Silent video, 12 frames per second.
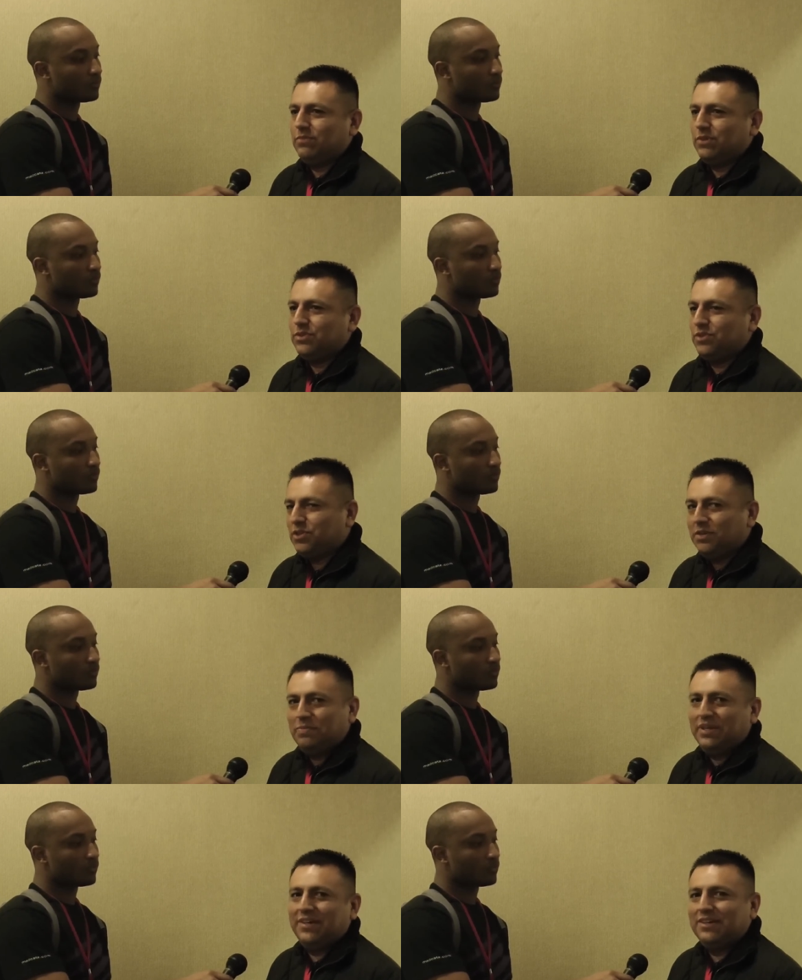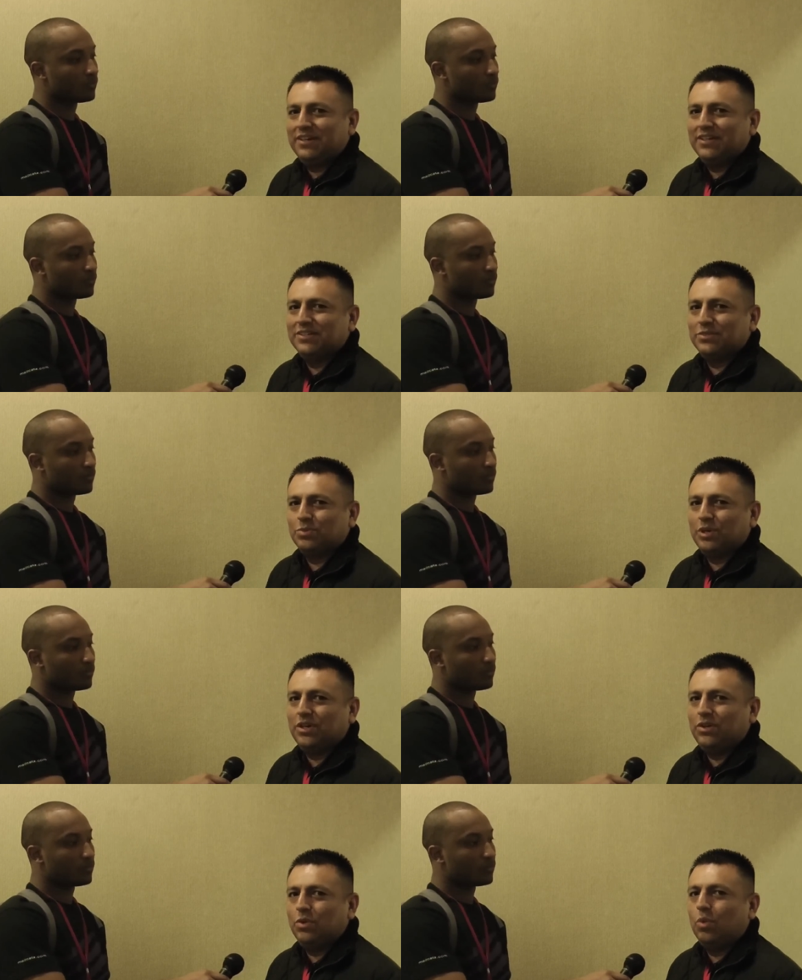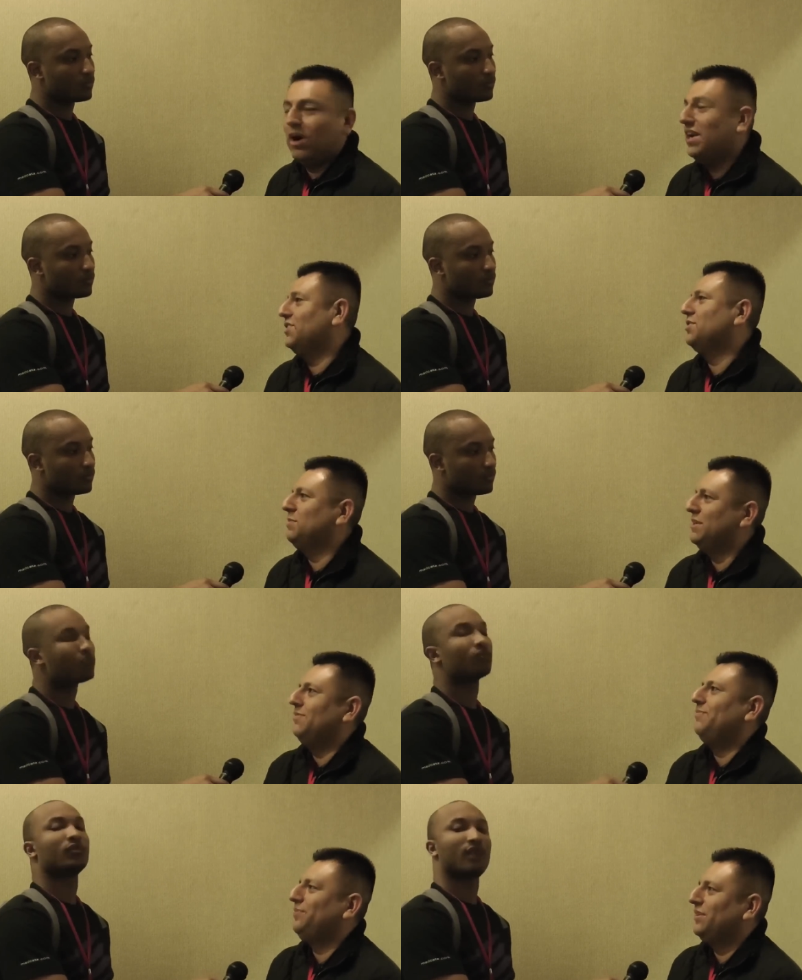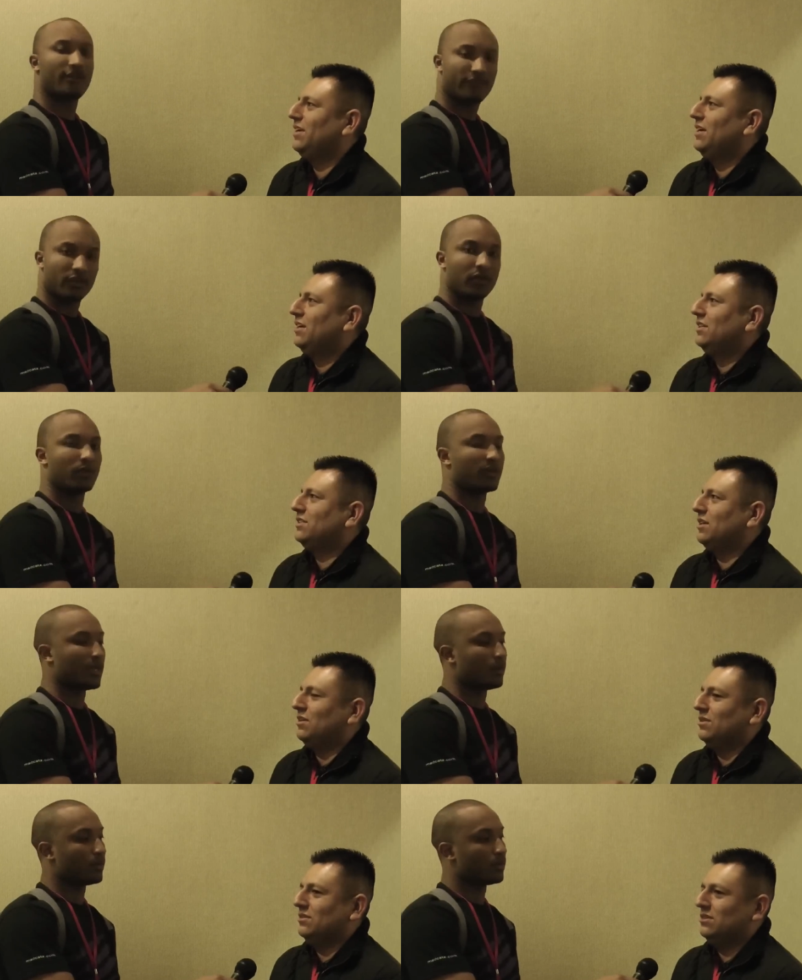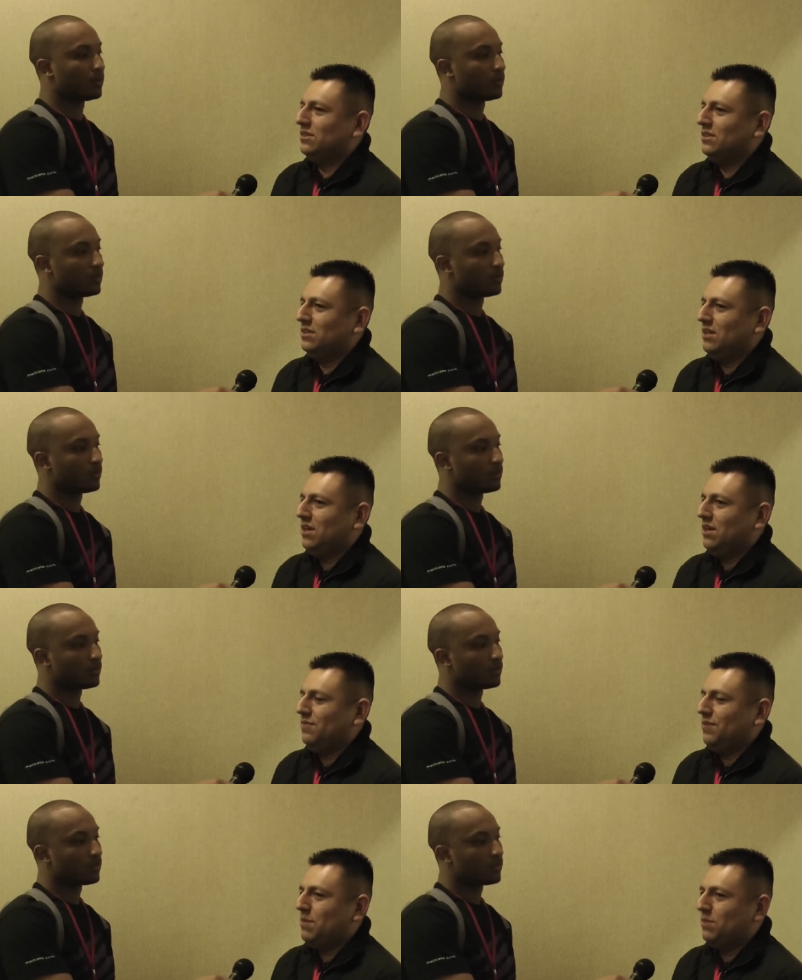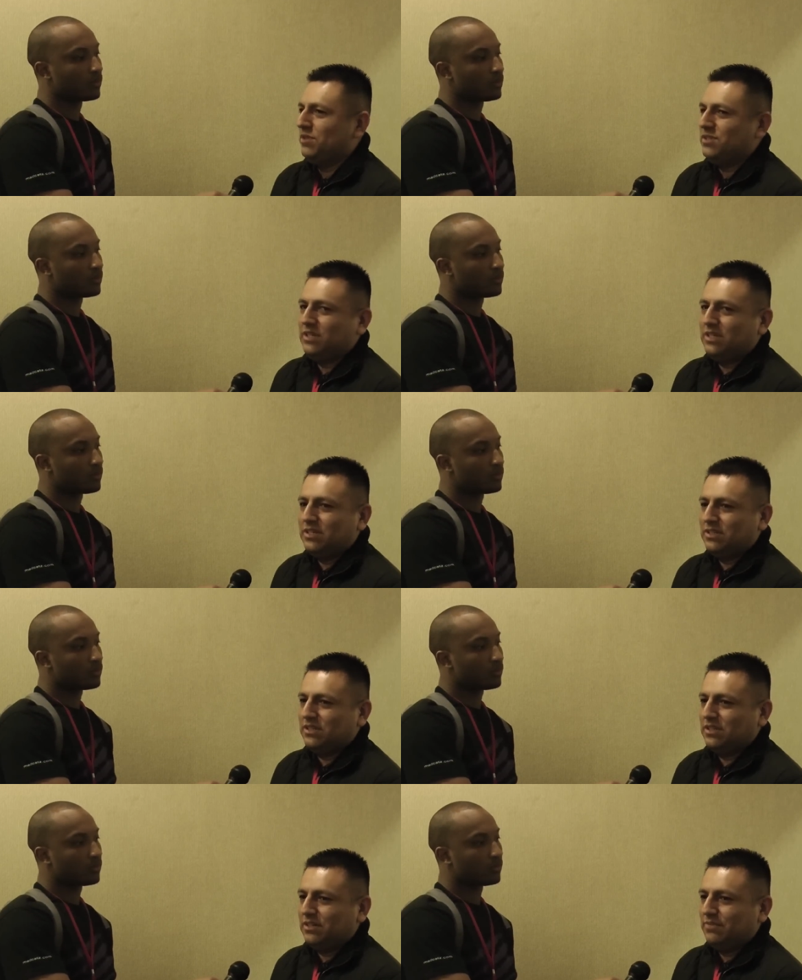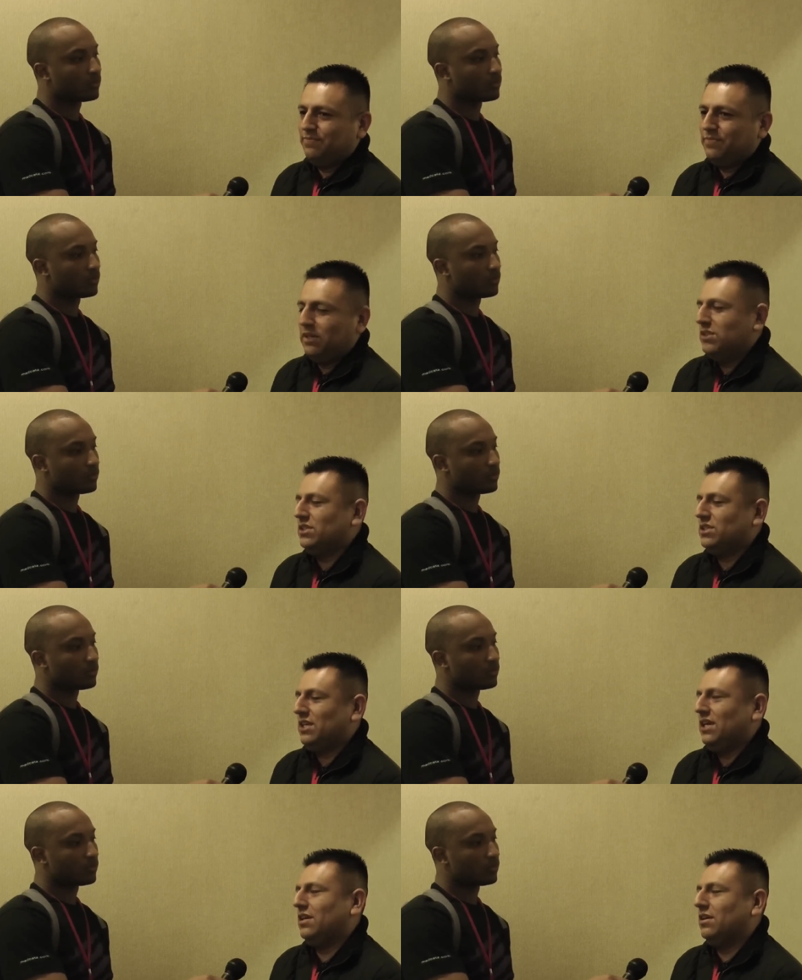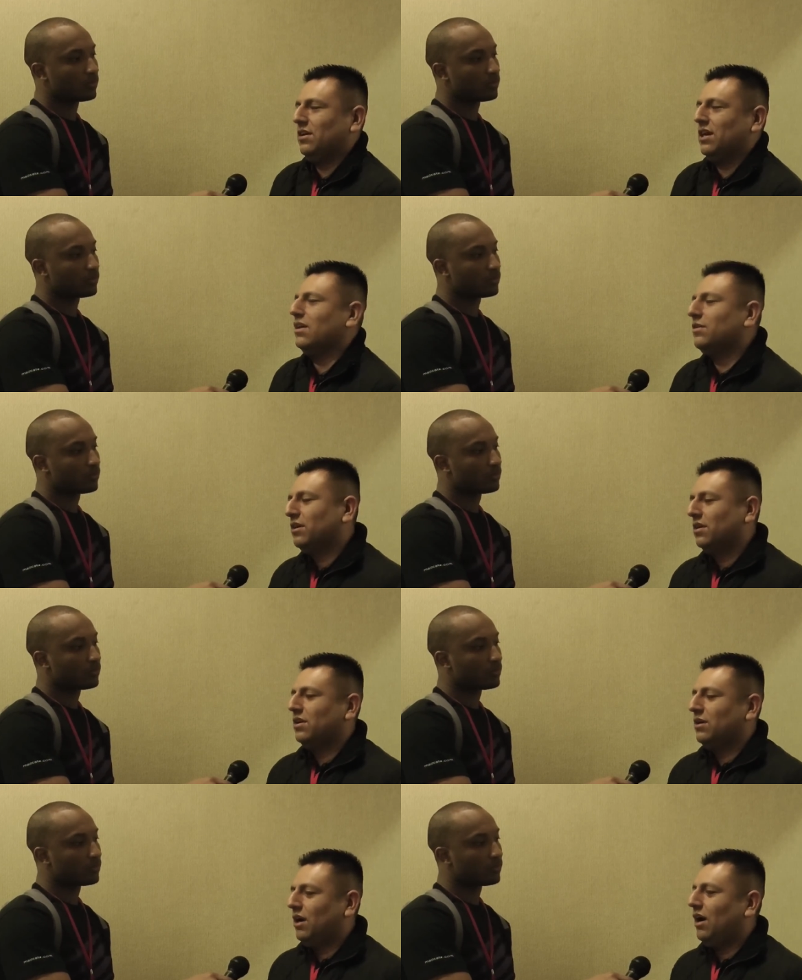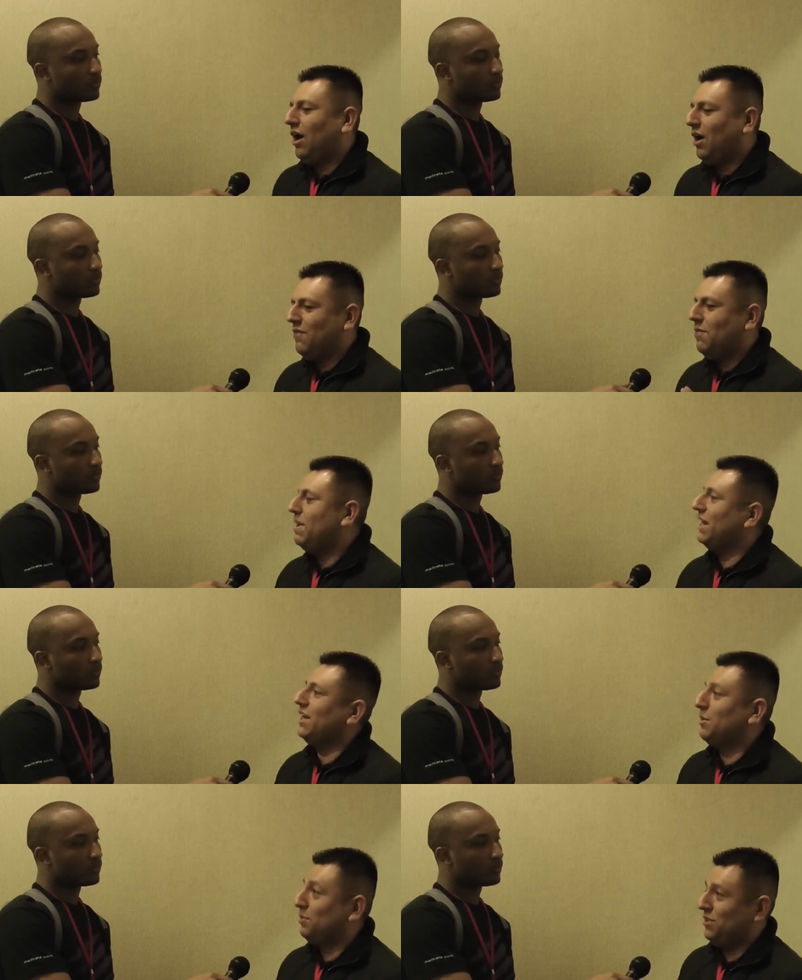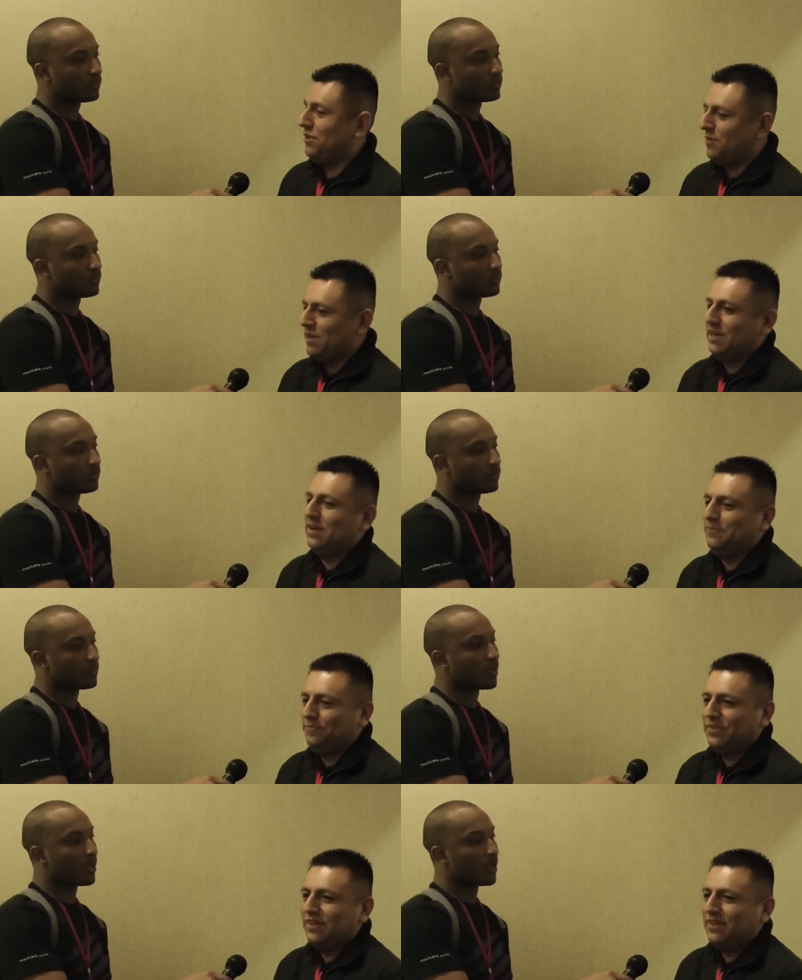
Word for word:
Speaker 1: it should be is what you want it to be. So if MLG is a that's just like okay, I'll even make it up with you right now.